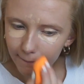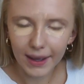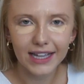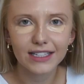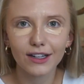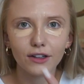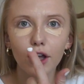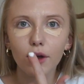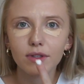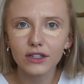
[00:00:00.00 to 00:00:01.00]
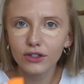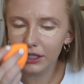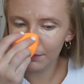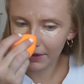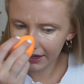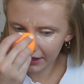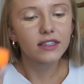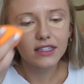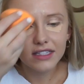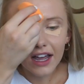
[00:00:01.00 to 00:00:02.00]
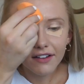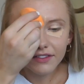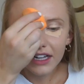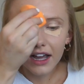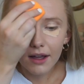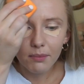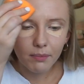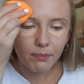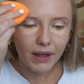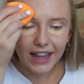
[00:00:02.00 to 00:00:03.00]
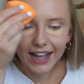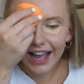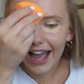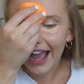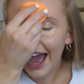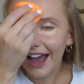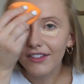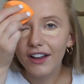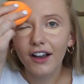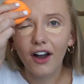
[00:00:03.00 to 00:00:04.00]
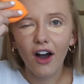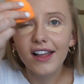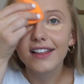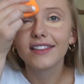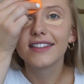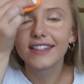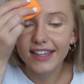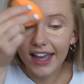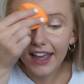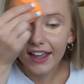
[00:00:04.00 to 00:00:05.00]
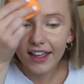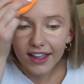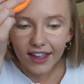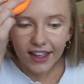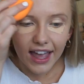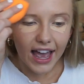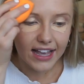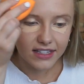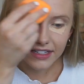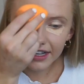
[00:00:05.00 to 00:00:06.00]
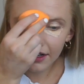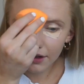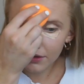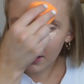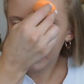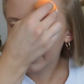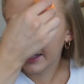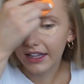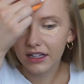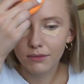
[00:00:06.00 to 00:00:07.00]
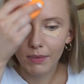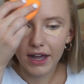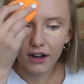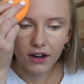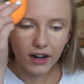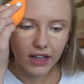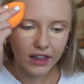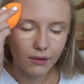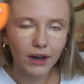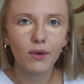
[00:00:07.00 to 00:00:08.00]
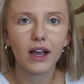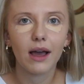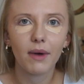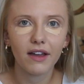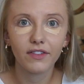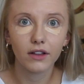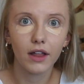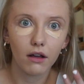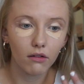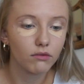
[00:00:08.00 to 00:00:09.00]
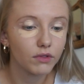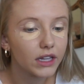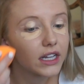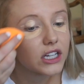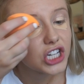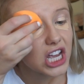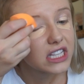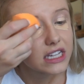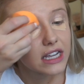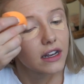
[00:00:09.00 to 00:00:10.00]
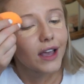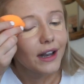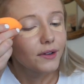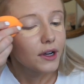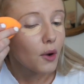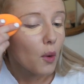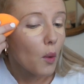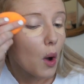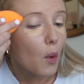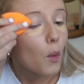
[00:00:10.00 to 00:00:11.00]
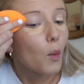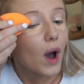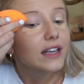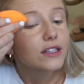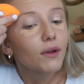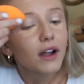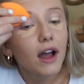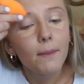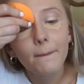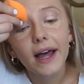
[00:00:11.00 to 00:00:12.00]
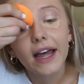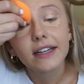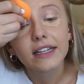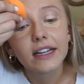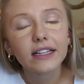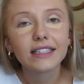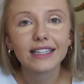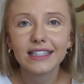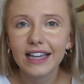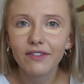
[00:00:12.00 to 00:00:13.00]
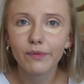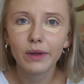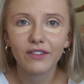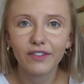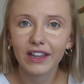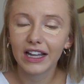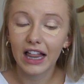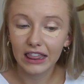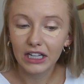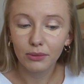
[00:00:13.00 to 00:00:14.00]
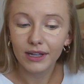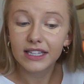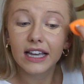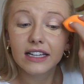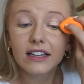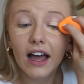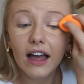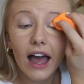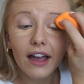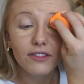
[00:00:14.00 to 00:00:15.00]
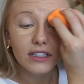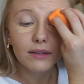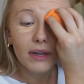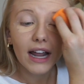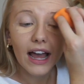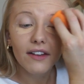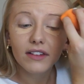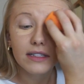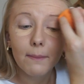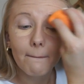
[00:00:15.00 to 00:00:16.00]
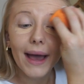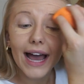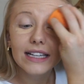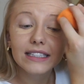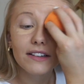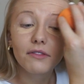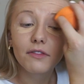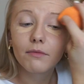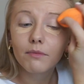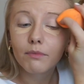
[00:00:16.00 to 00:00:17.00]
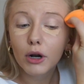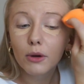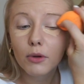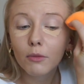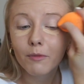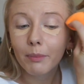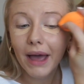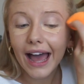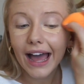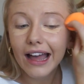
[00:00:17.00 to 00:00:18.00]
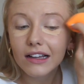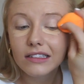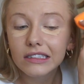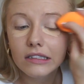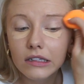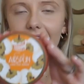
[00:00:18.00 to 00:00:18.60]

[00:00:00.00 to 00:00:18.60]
My nose has just been stuffed up, but like I haven't gotten sick. As the day goes on, it like gets better. Like when I wake up, I feel like really congested. I don't know what is going on, but since I've been feeling a little bit sick, I've just been having some massive purple bags.